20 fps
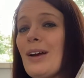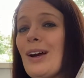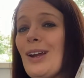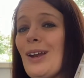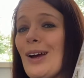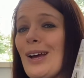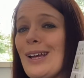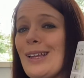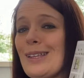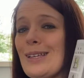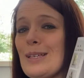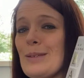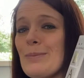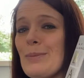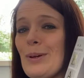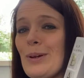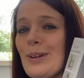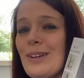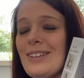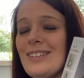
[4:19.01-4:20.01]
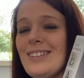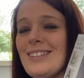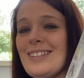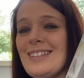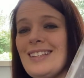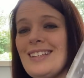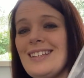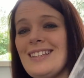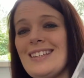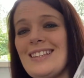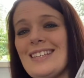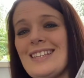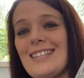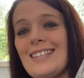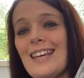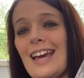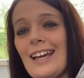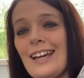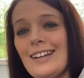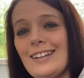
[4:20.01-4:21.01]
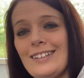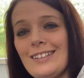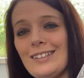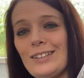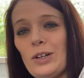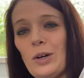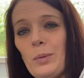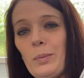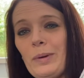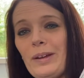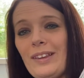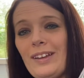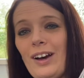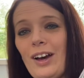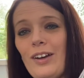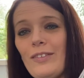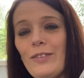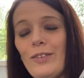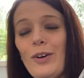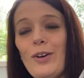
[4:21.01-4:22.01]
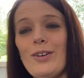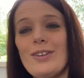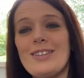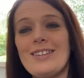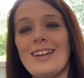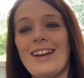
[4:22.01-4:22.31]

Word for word: I like this book because this is the second copy that I've got